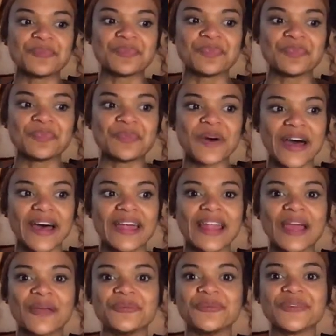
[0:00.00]
But
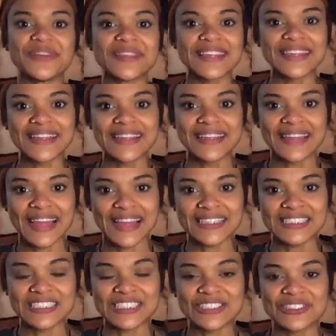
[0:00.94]
I'm really
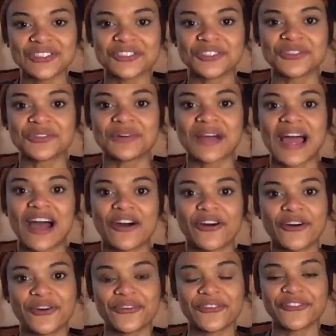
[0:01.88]
connected to
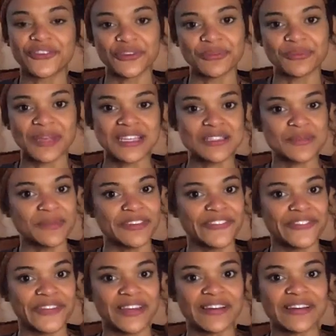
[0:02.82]
how food makes me
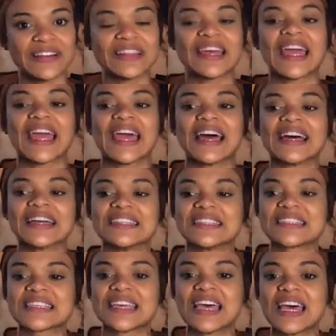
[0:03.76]
feel.
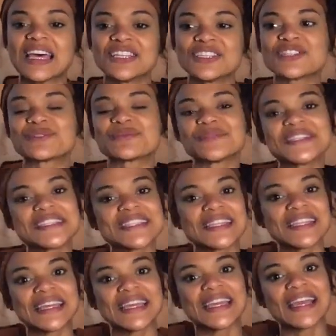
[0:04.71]
And just
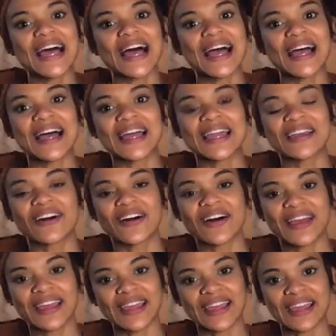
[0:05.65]
recently I
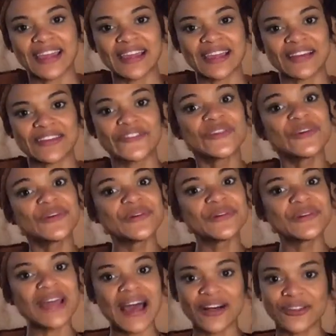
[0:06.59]
got a
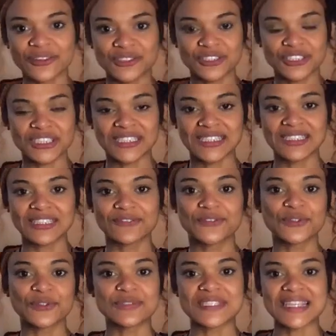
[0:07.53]
food allergy,
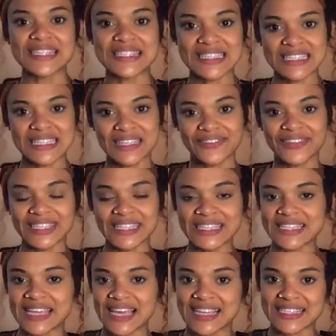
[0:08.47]
food
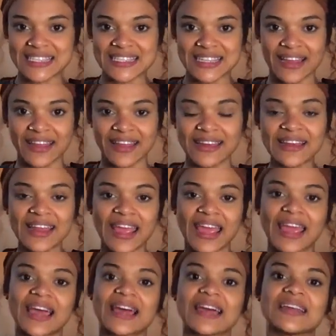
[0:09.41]
sensitivity test done,
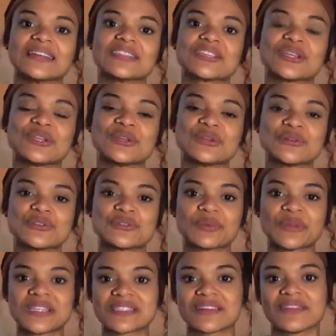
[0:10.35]
and a huge
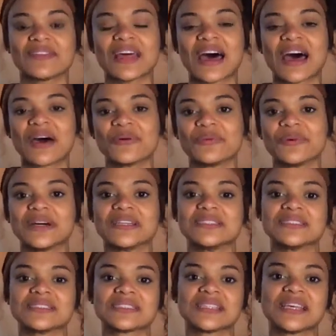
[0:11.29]
piece of that was